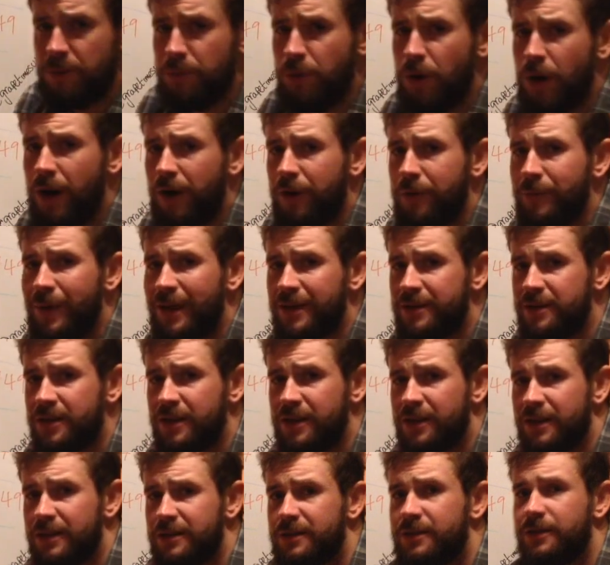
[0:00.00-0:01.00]
More
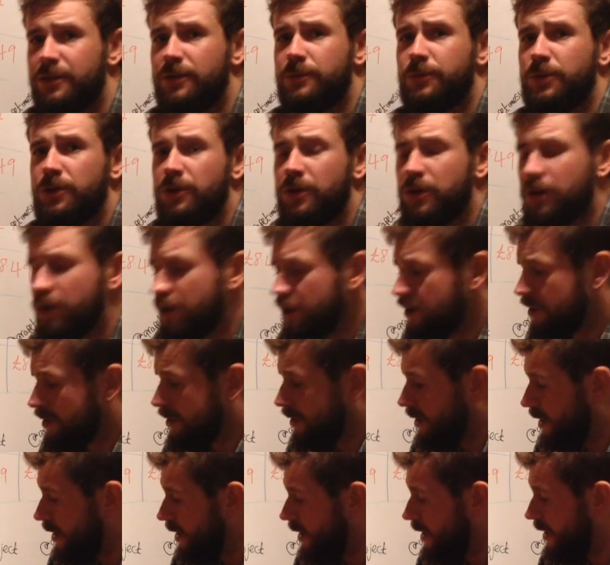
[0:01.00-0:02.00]
aromatic, it's still more,
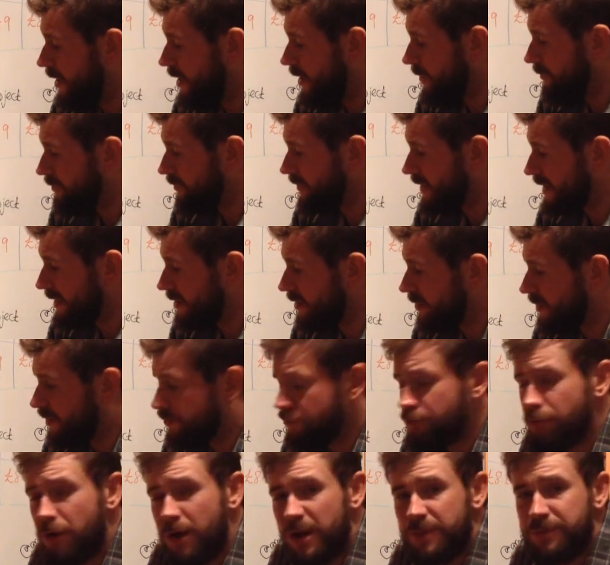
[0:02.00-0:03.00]
it's a little
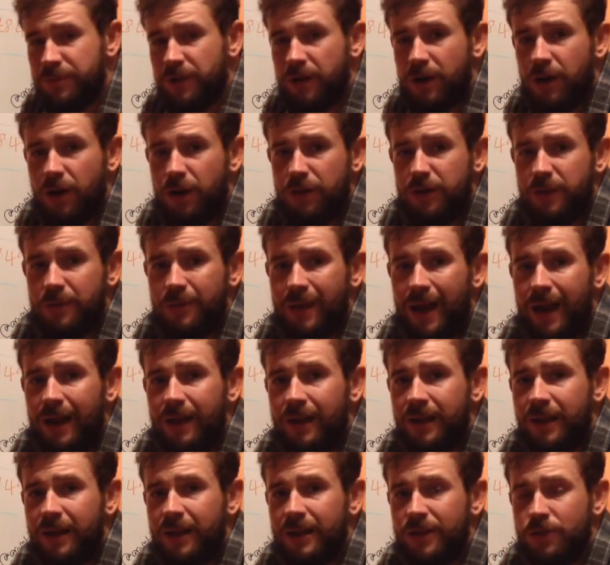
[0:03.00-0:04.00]
bit riper on the
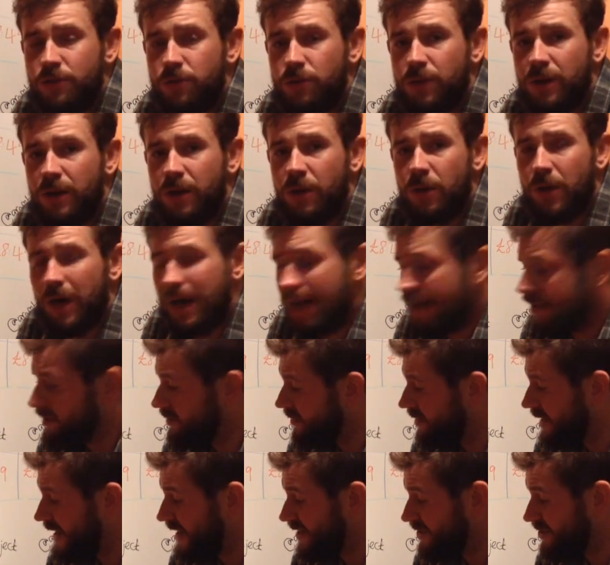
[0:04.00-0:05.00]
palate as well,
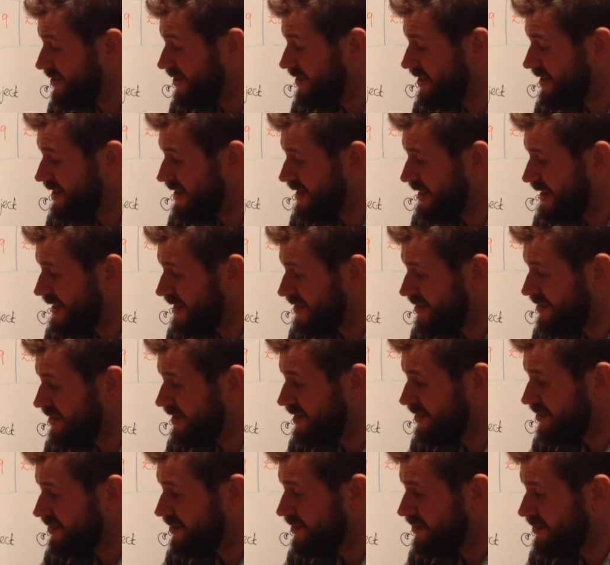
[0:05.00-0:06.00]
and actually it
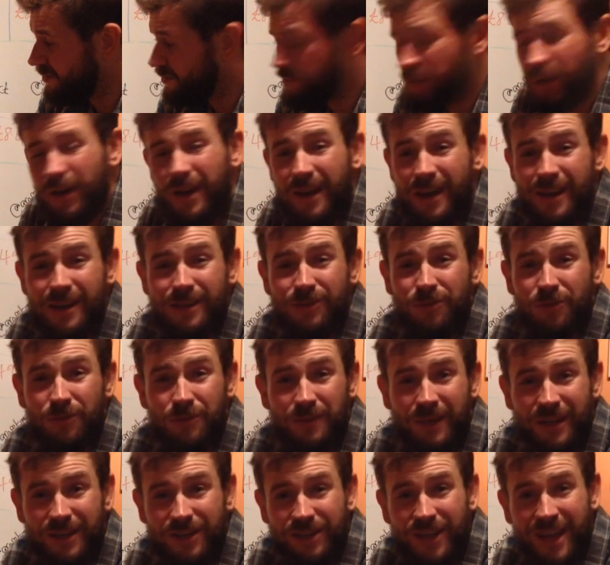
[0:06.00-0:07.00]
doesn't put hairs on
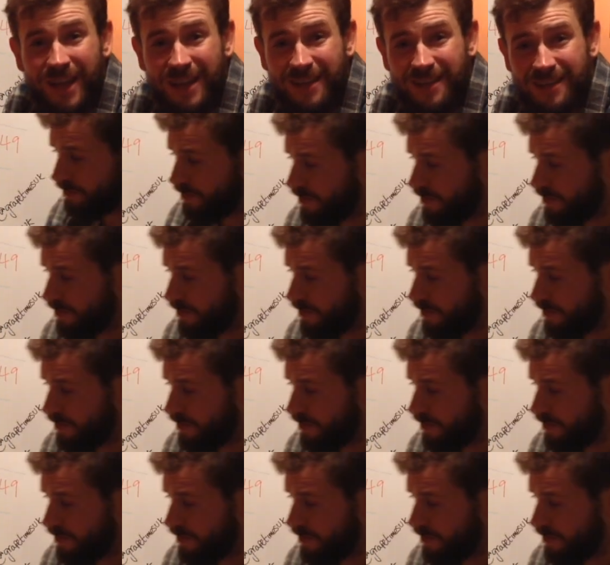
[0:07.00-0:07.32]
my chest.